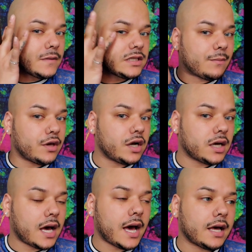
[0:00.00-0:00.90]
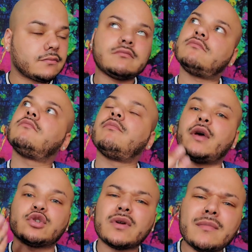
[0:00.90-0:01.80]
tip of your
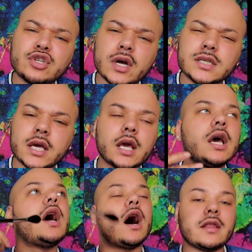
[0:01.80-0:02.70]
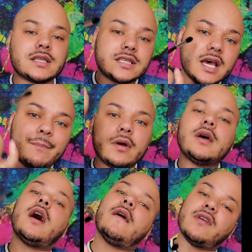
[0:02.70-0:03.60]
bitch. What am I trying to say? On the tip
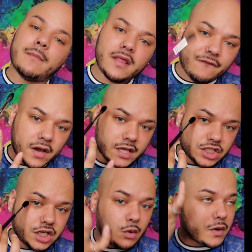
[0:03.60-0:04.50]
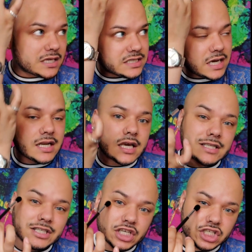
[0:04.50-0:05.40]
of your motherfucking cheek where the sun
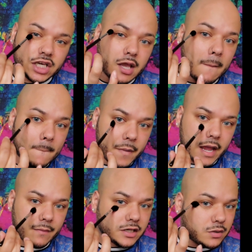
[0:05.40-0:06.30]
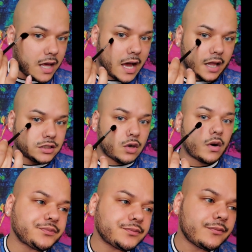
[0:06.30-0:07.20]
kisses your cheek, bam, that's where that highlight's
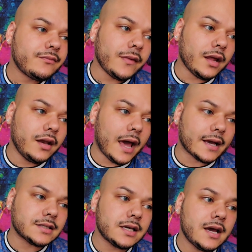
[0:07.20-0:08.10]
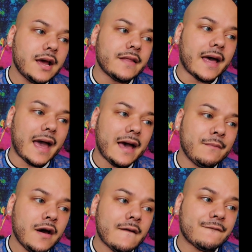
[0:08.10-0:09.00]
going. Next, the
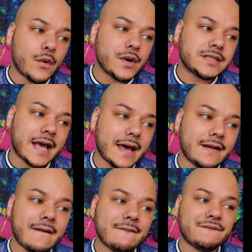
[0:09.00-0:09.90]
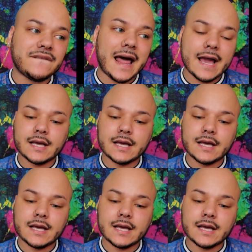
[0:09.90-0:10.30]
M410 Flat